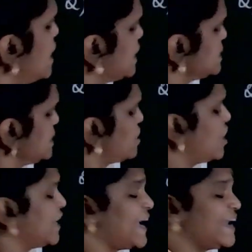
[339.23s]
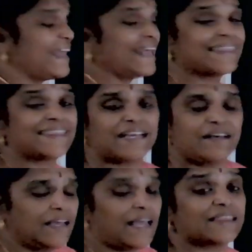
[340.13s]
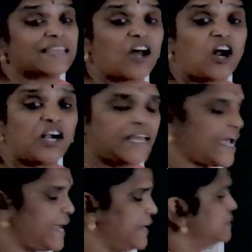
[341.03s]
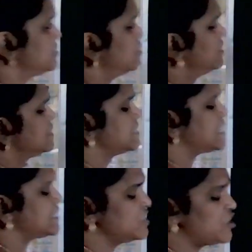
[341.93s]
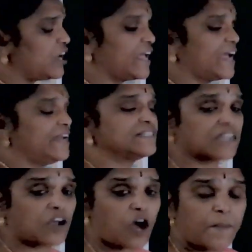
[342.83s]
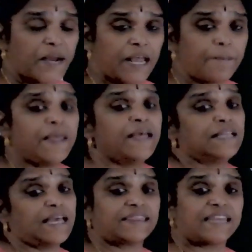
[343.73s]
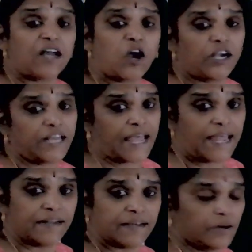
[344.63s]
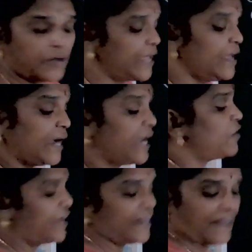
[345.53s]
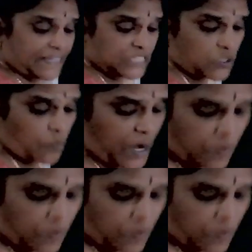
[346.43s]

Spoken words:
Acetaldehyde, ethanaldehyde. So this is acetaldehyde. It's a common name. Ethanaldehyde. Okay. Now next one,